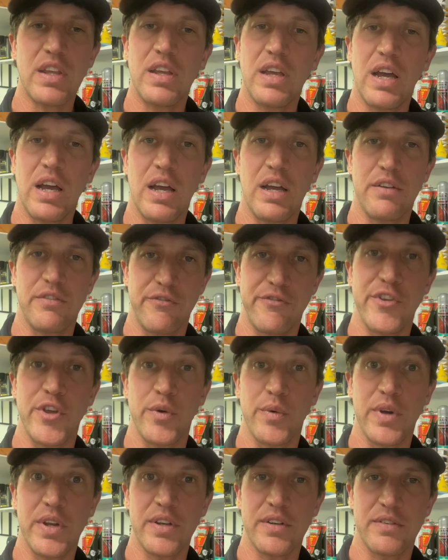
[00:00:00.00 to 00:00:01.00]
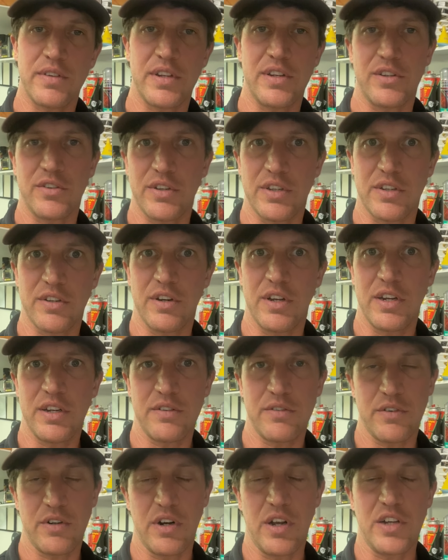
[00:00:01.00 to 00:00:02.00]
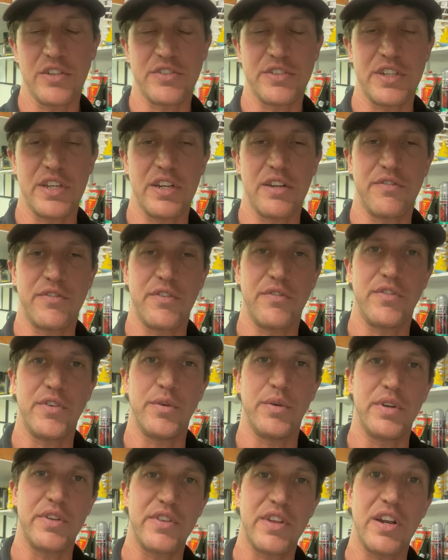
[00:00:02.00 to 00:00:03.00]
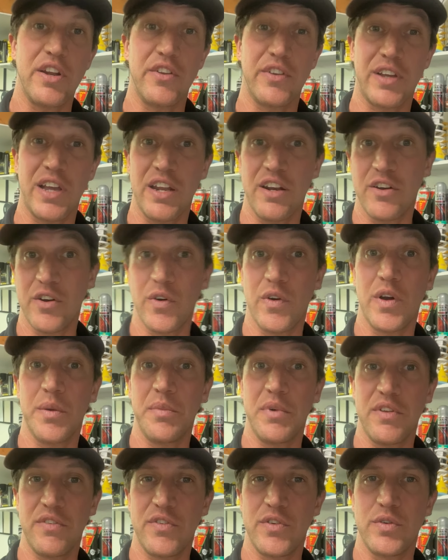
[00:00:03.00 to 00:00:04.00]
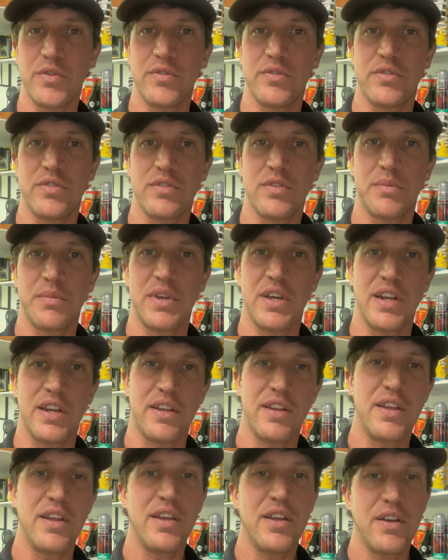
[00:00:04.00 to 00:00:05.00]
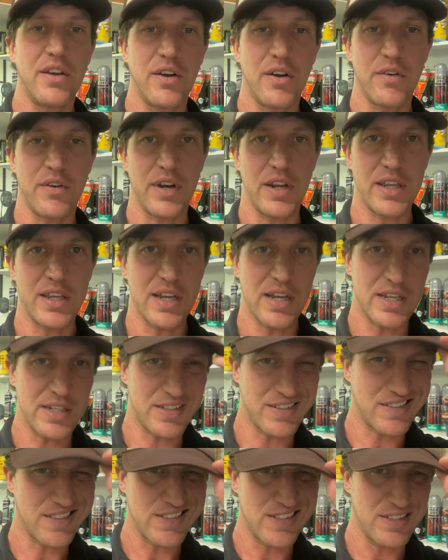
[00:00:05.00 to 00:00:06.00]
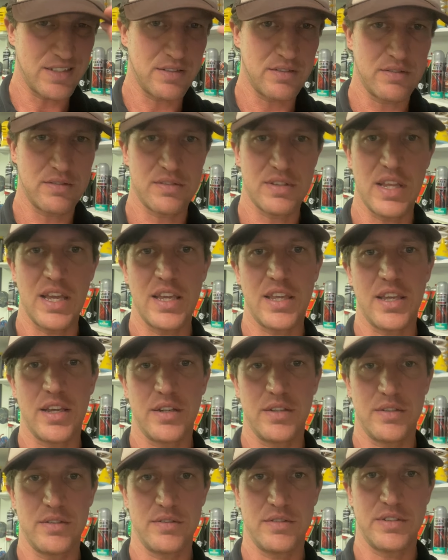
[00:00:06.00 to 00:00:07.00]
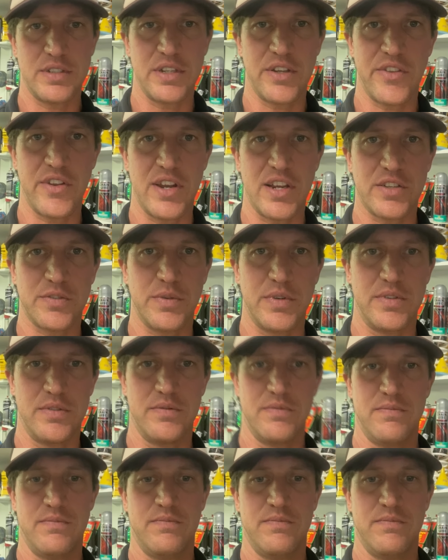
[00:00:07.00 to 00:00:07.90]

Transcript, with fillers: uh, view it and click on it, or I'll see it if you view it. And then I'll kind of know how many views I'm getting. All right, guys. Thank you. See you on the next one.